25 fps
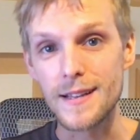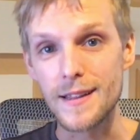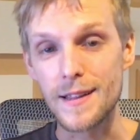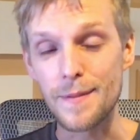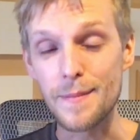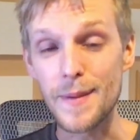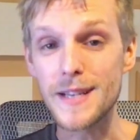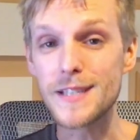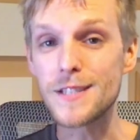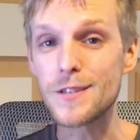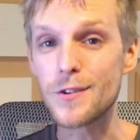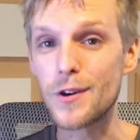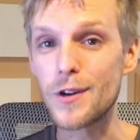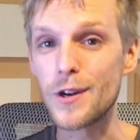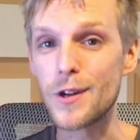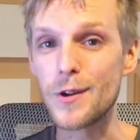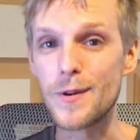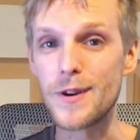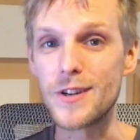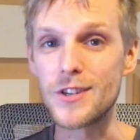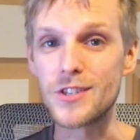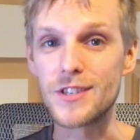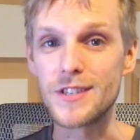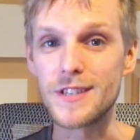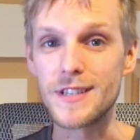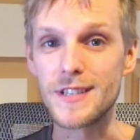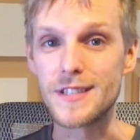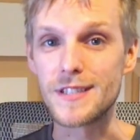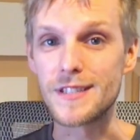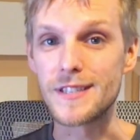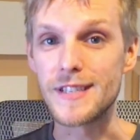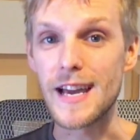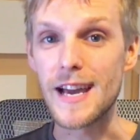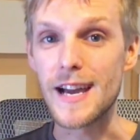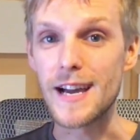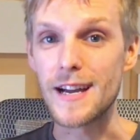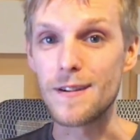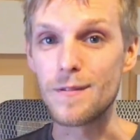The Amazing Audio Engine is
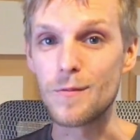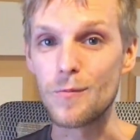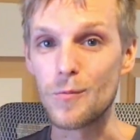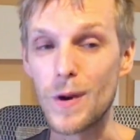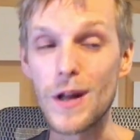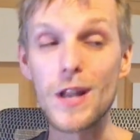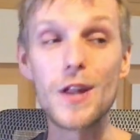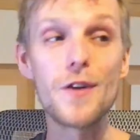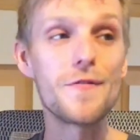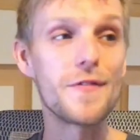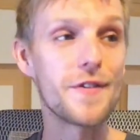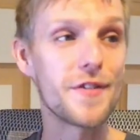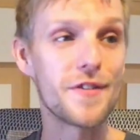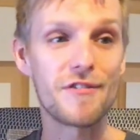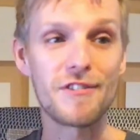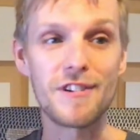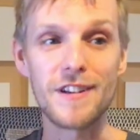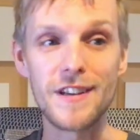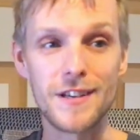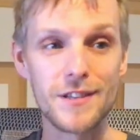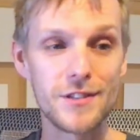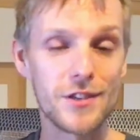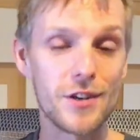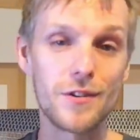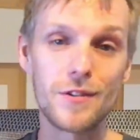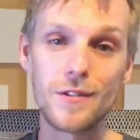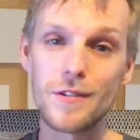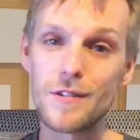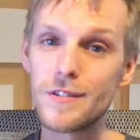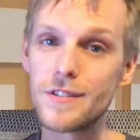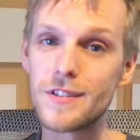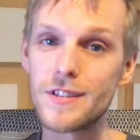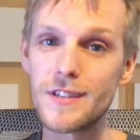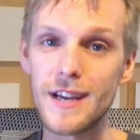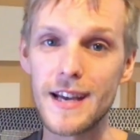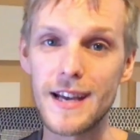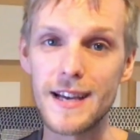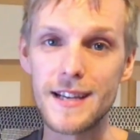now well over 3 years
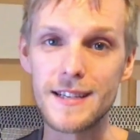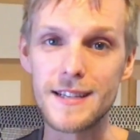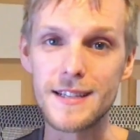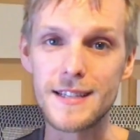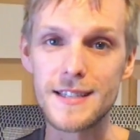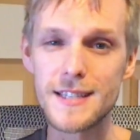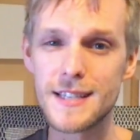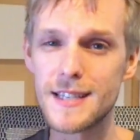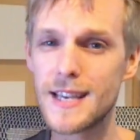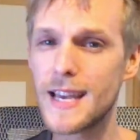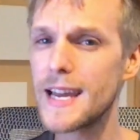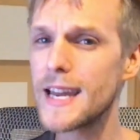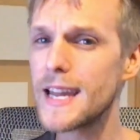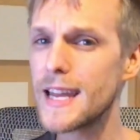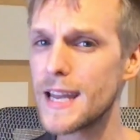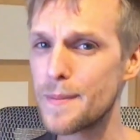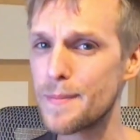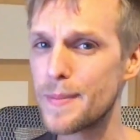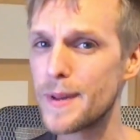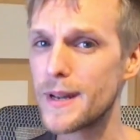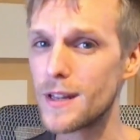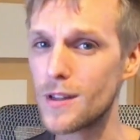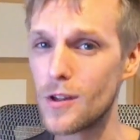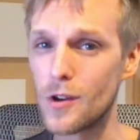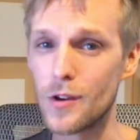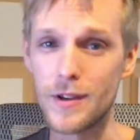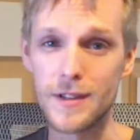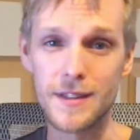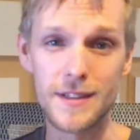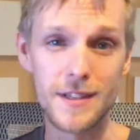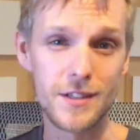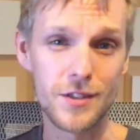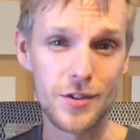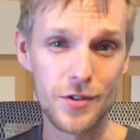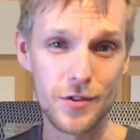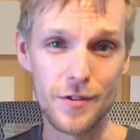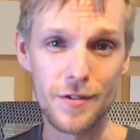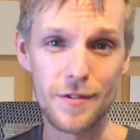old and it's getting a bit long in
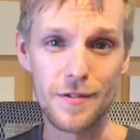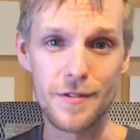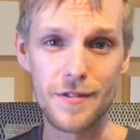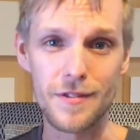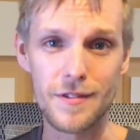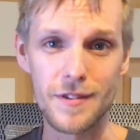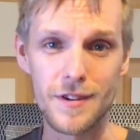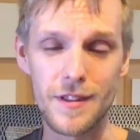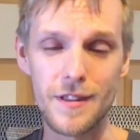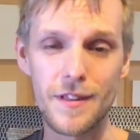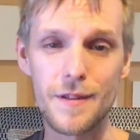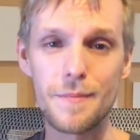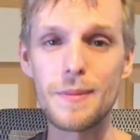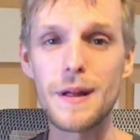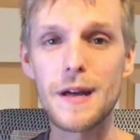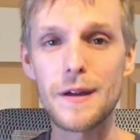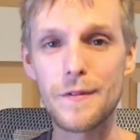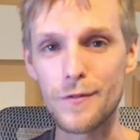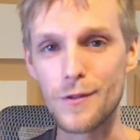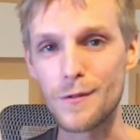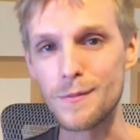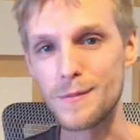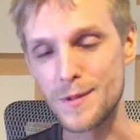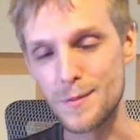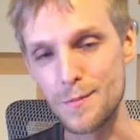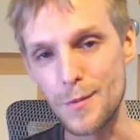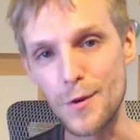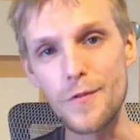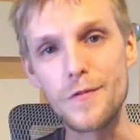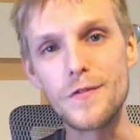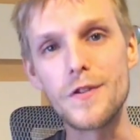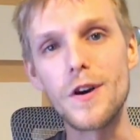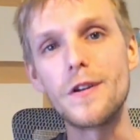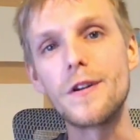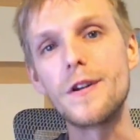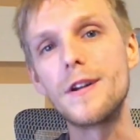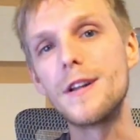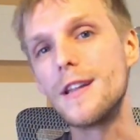the tooth. The platform's
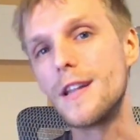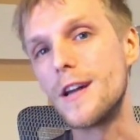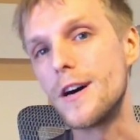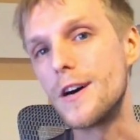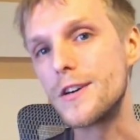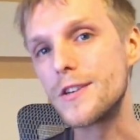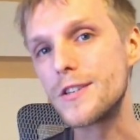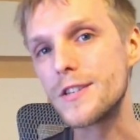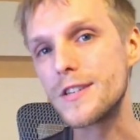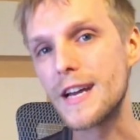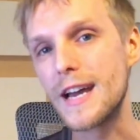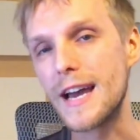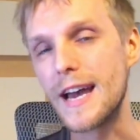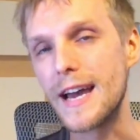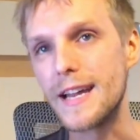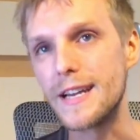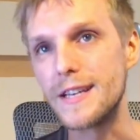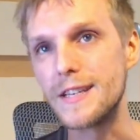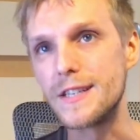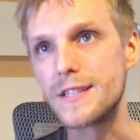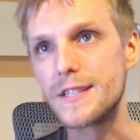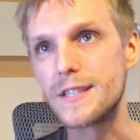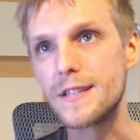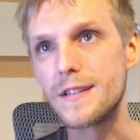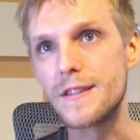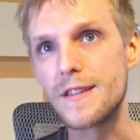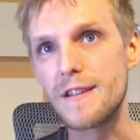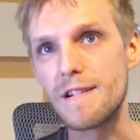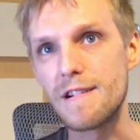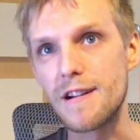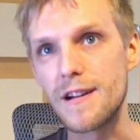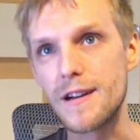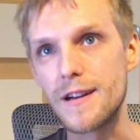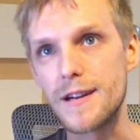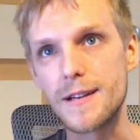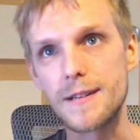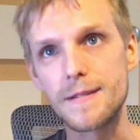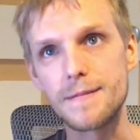moved on a lot and
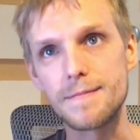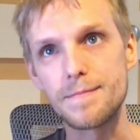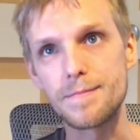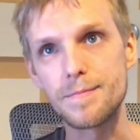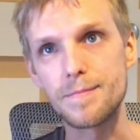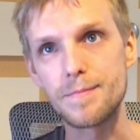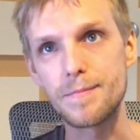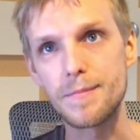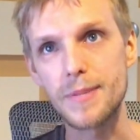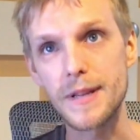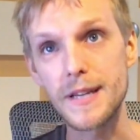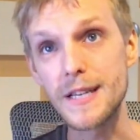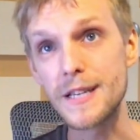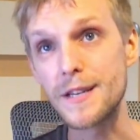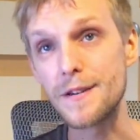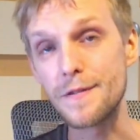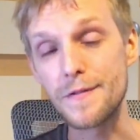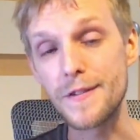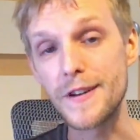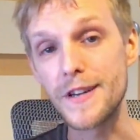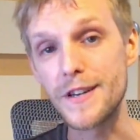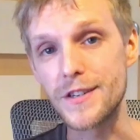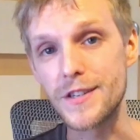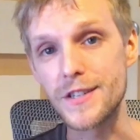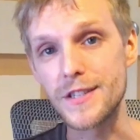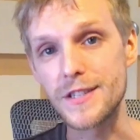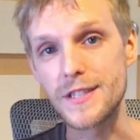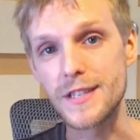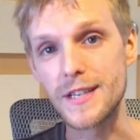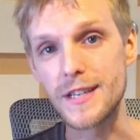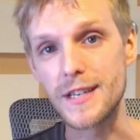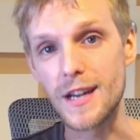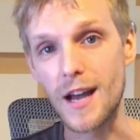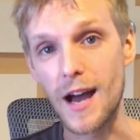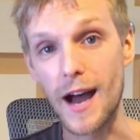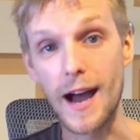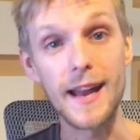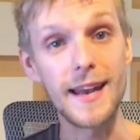there are plenty of features
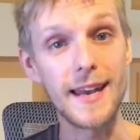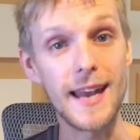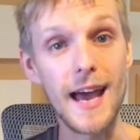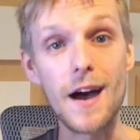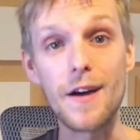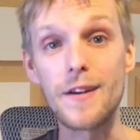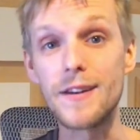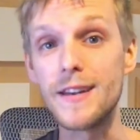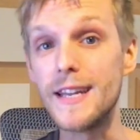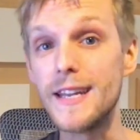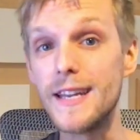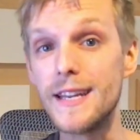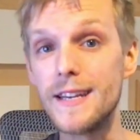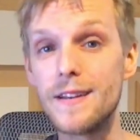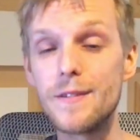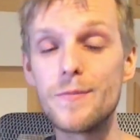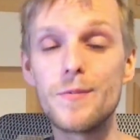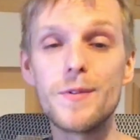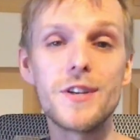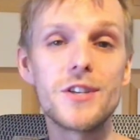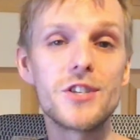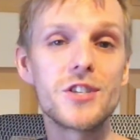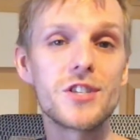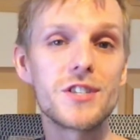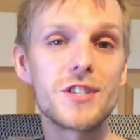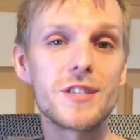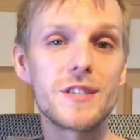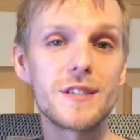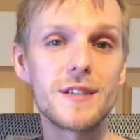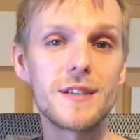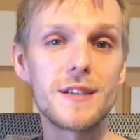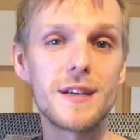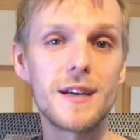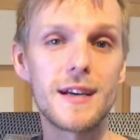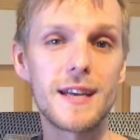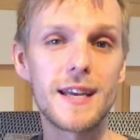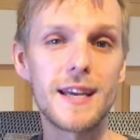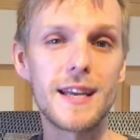that I now need which
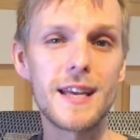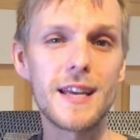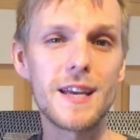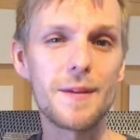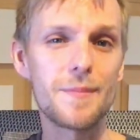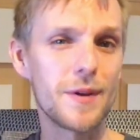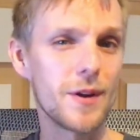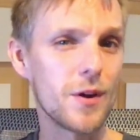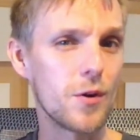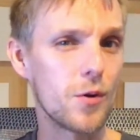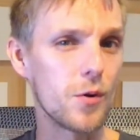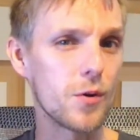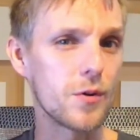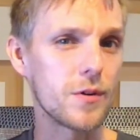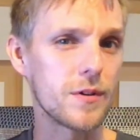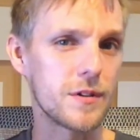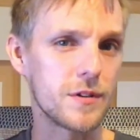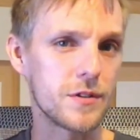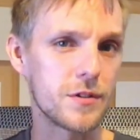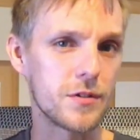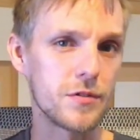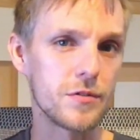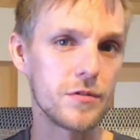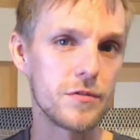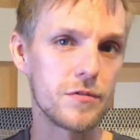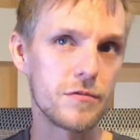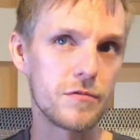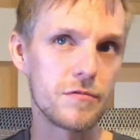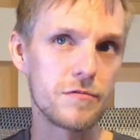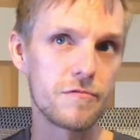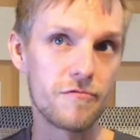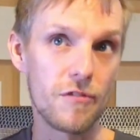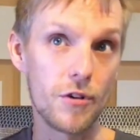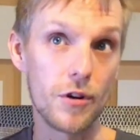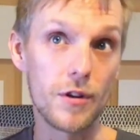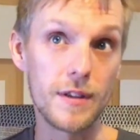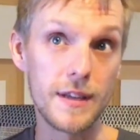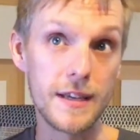are getting a bit awkward to
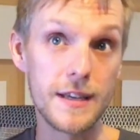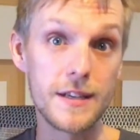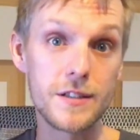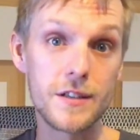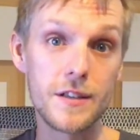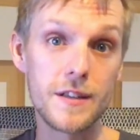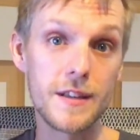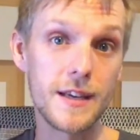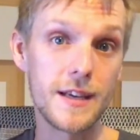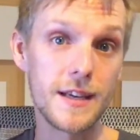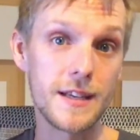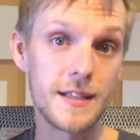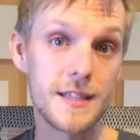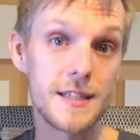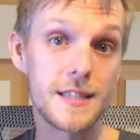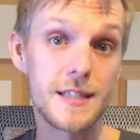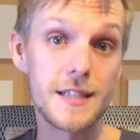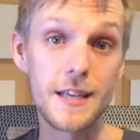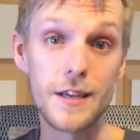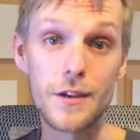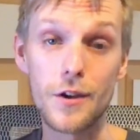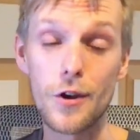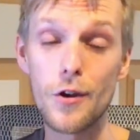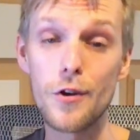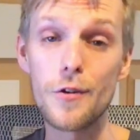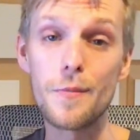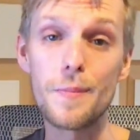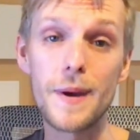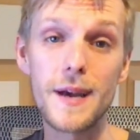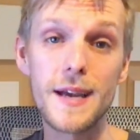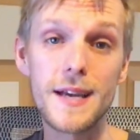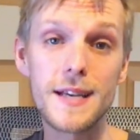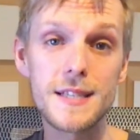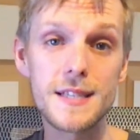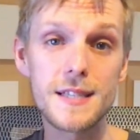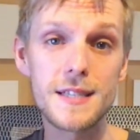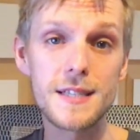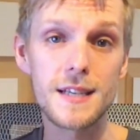roll into the existing code
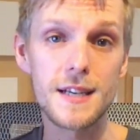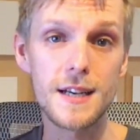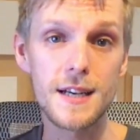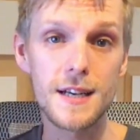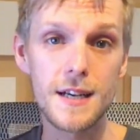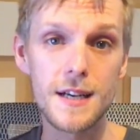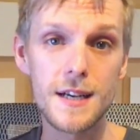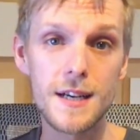base.